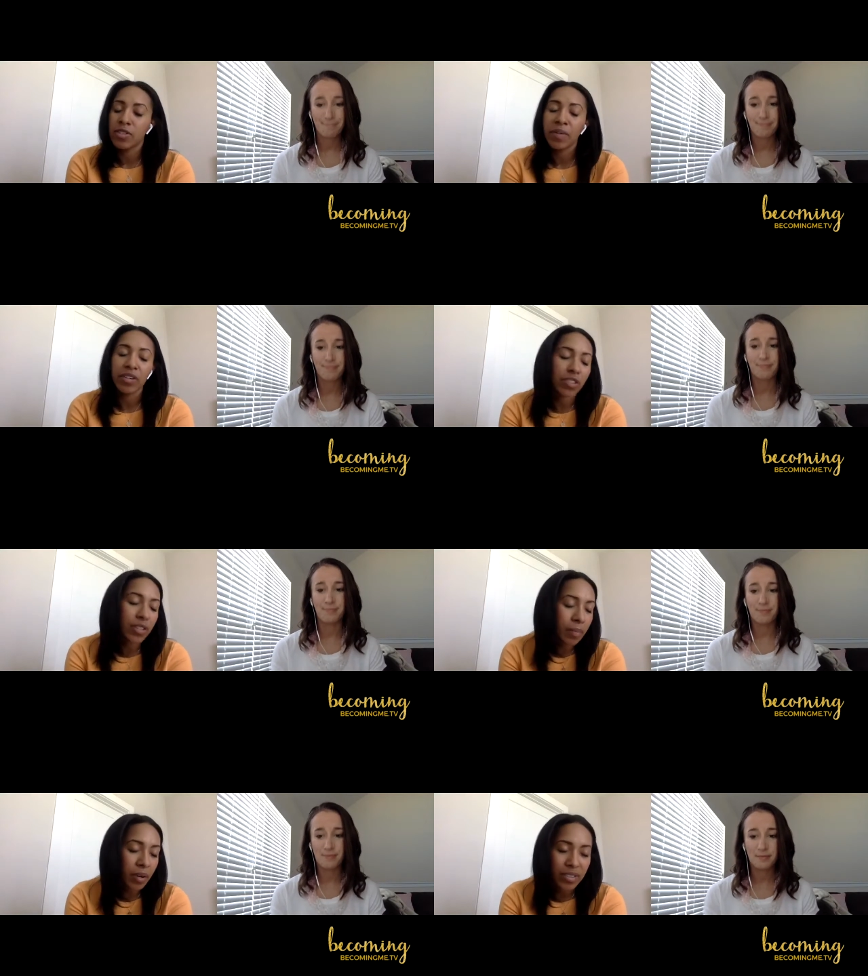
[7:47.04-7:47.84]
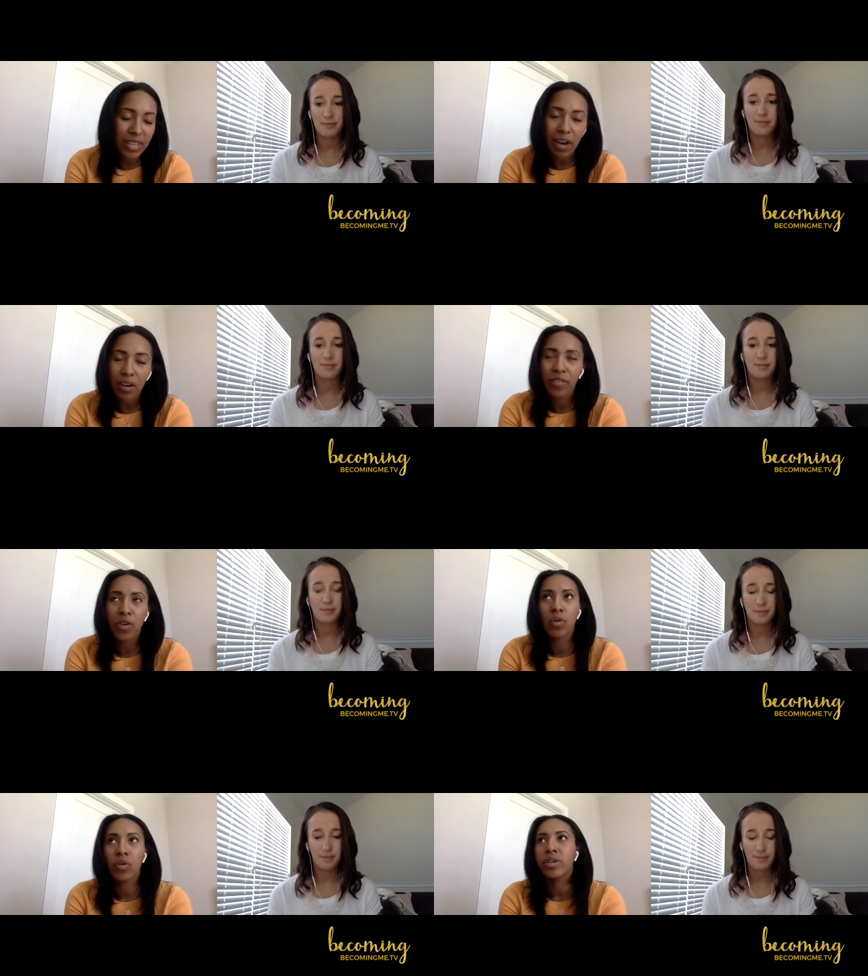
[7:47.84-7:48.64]
Speaker 1: Mm. Spiritually burnt out, of
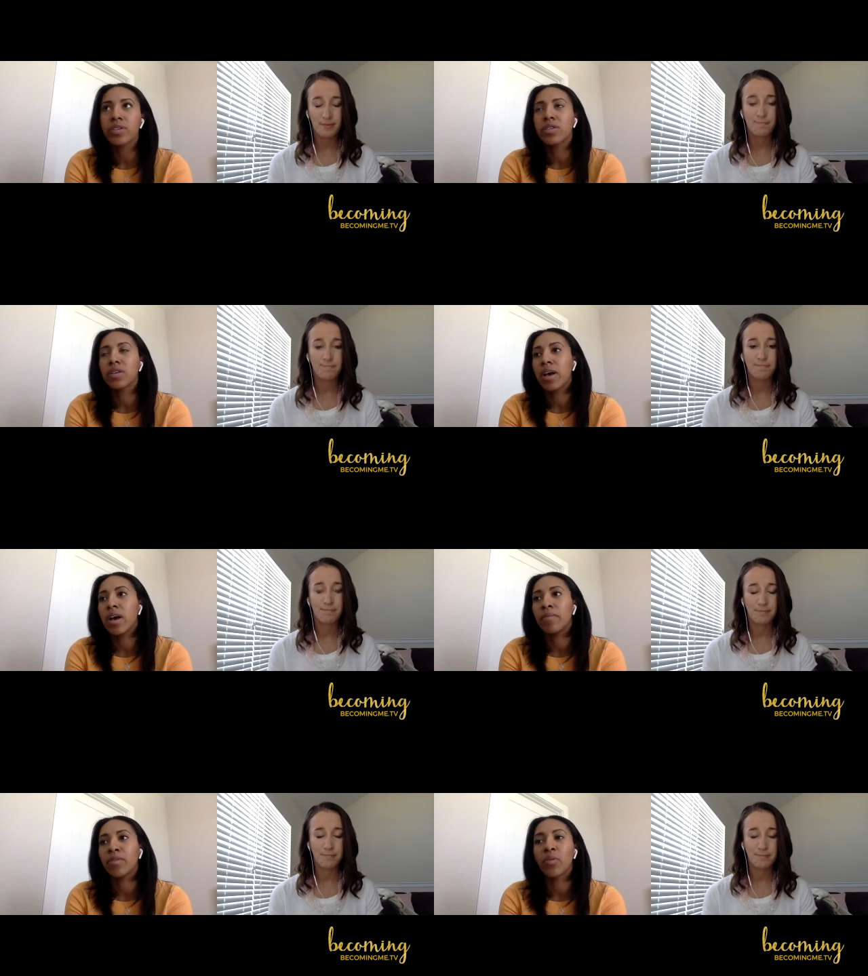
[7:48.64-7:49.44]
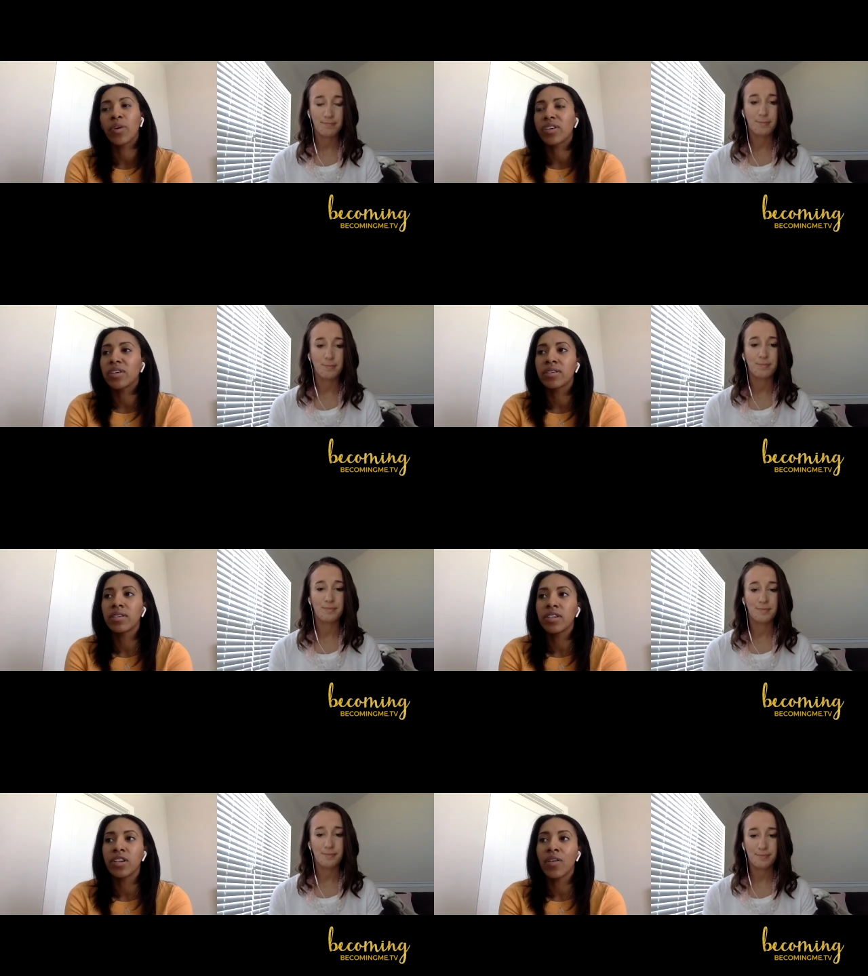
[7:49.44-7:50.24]
course. Um, you're working,
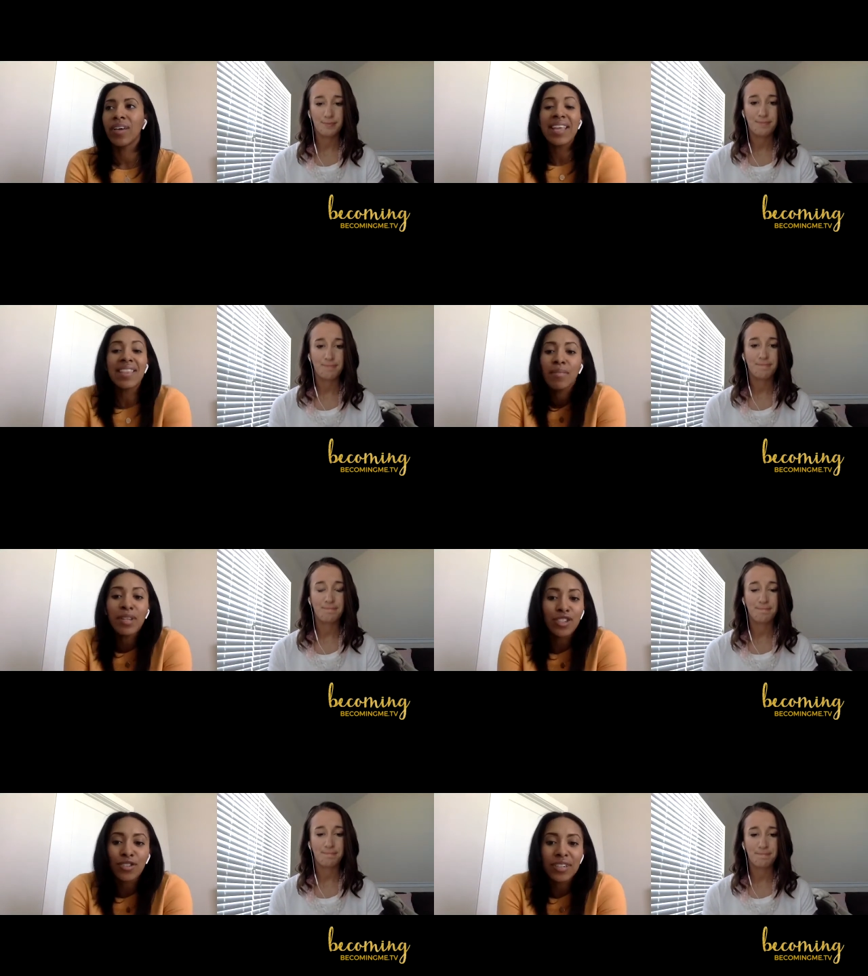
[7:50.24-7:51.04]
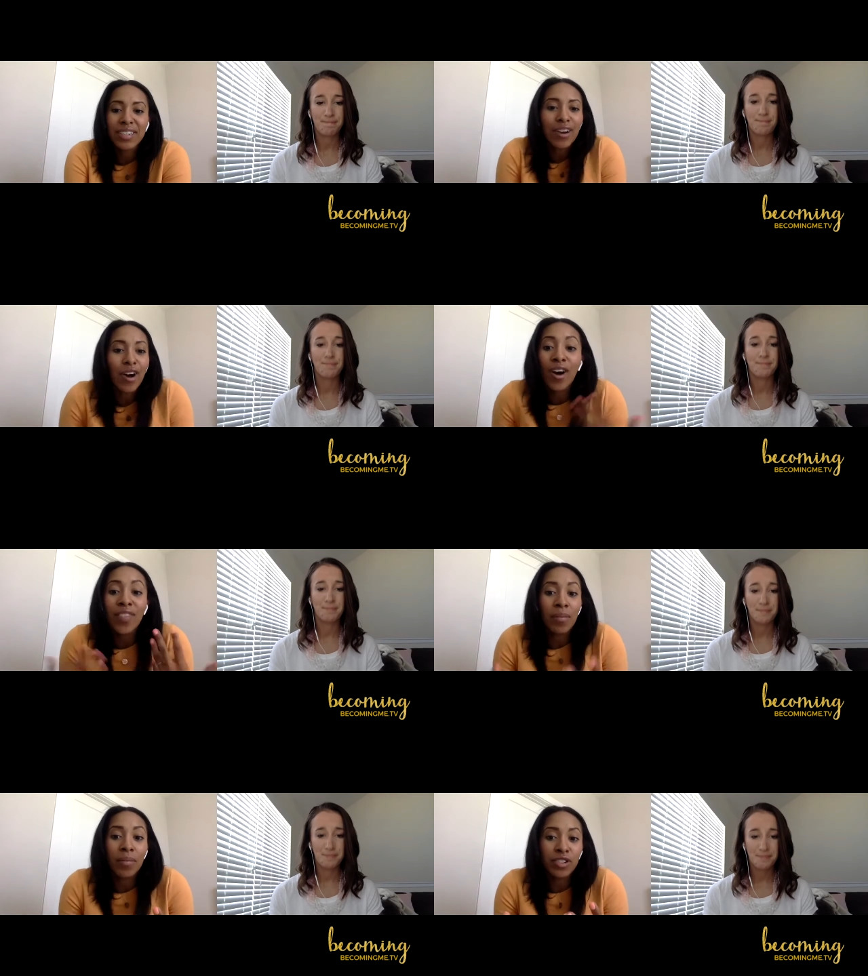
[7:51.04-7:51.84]
you know, in the ministry, not on
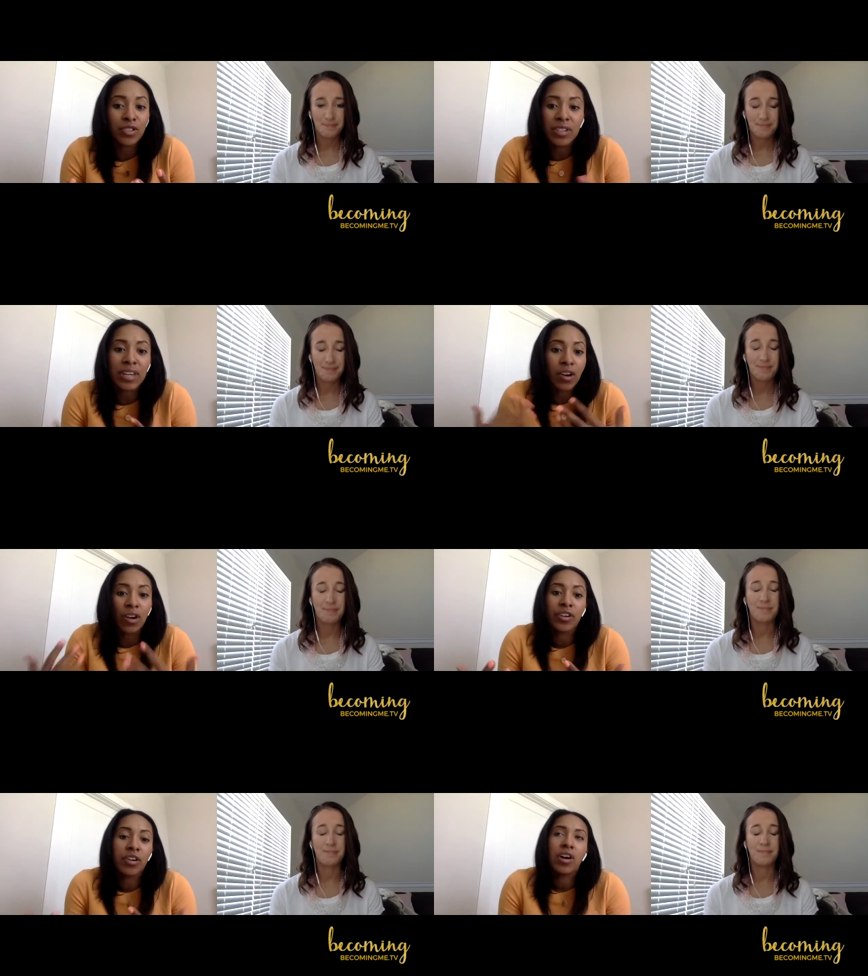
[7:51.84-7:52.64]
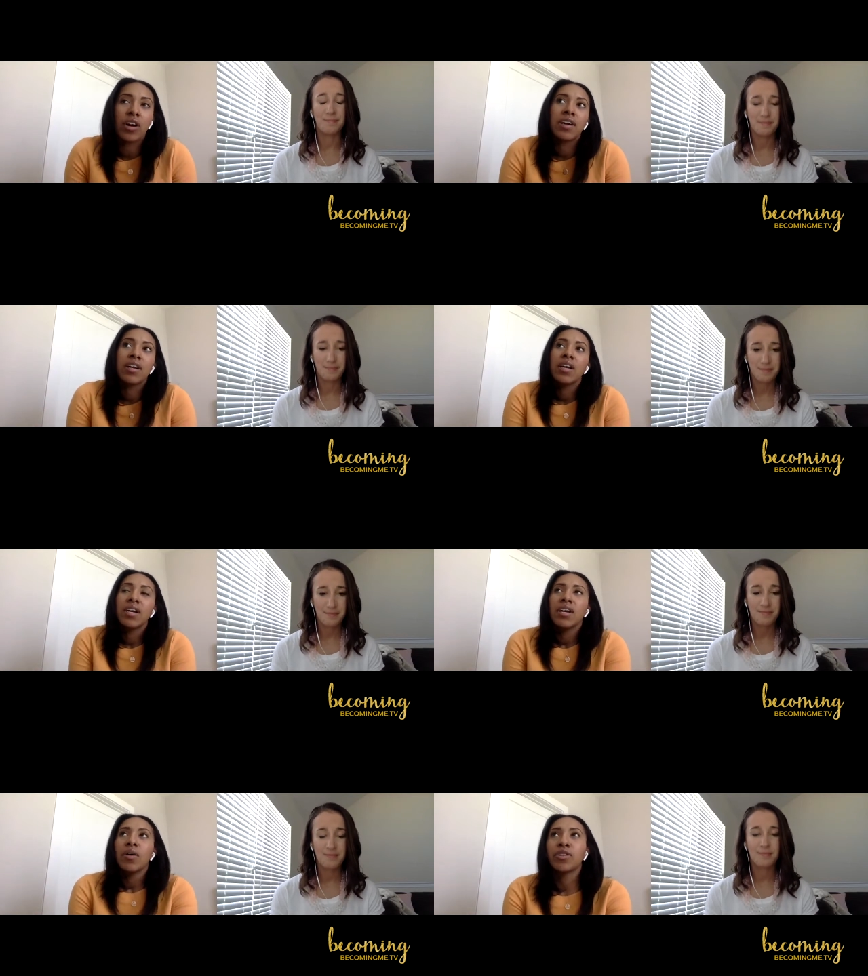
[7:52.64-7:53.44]
the ministry, not on your heart
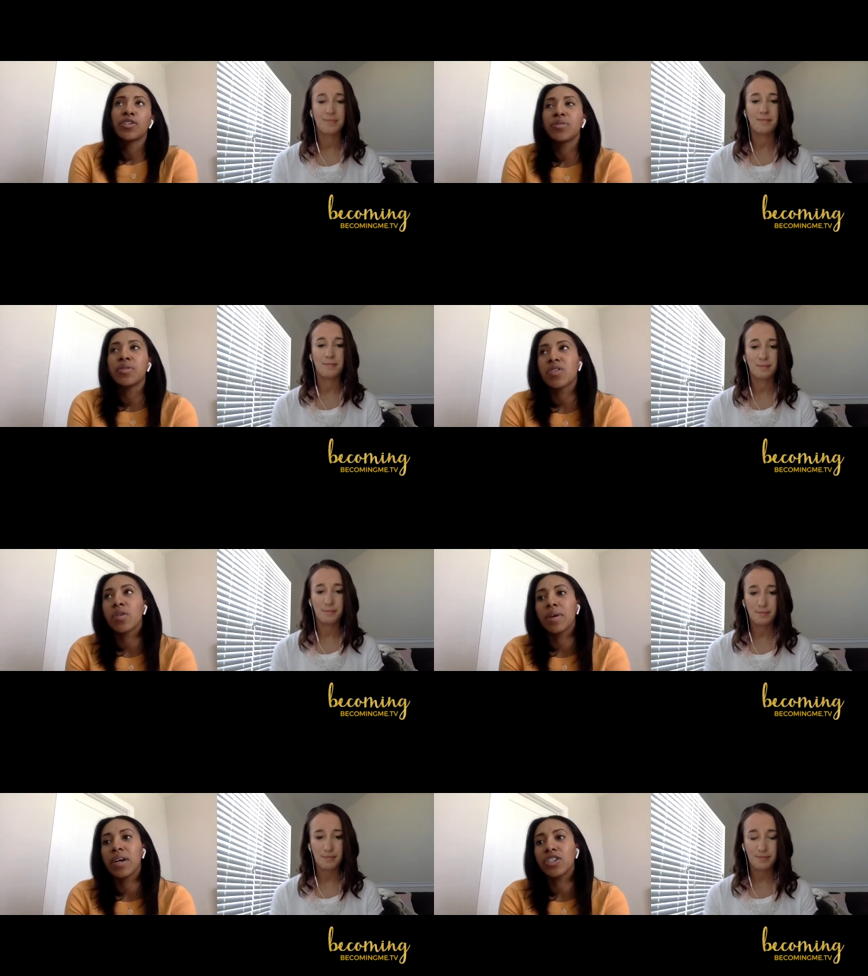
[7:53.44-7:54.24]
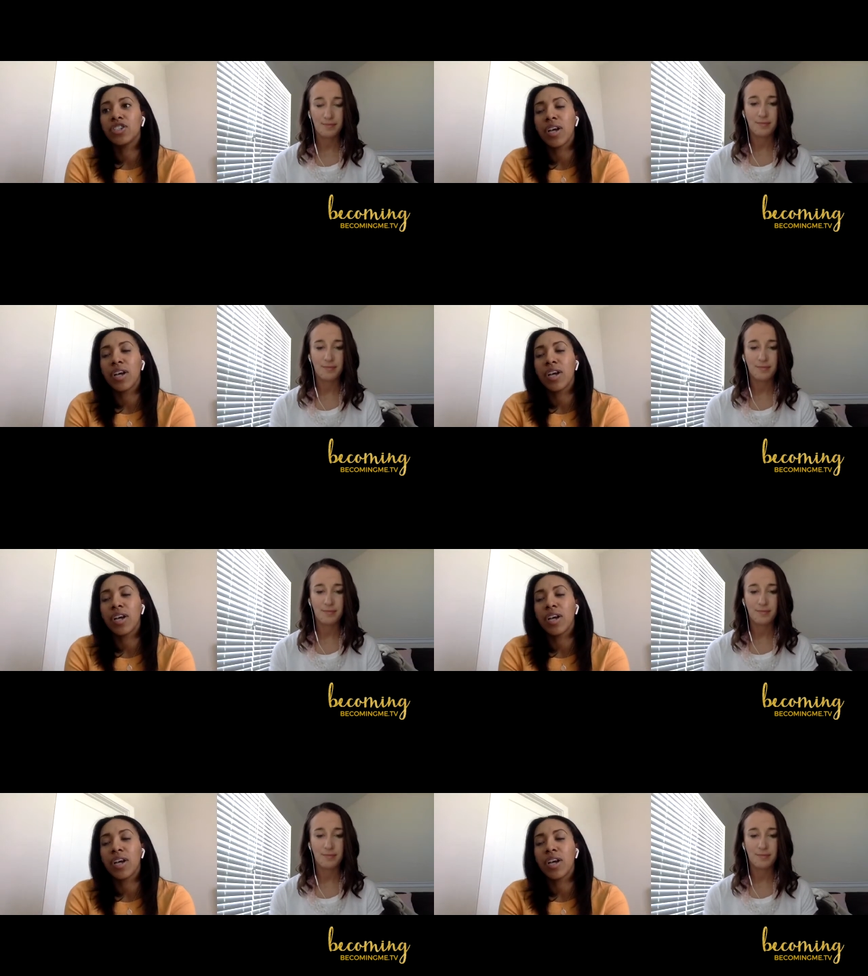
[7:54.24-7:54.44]
when you're doing so much.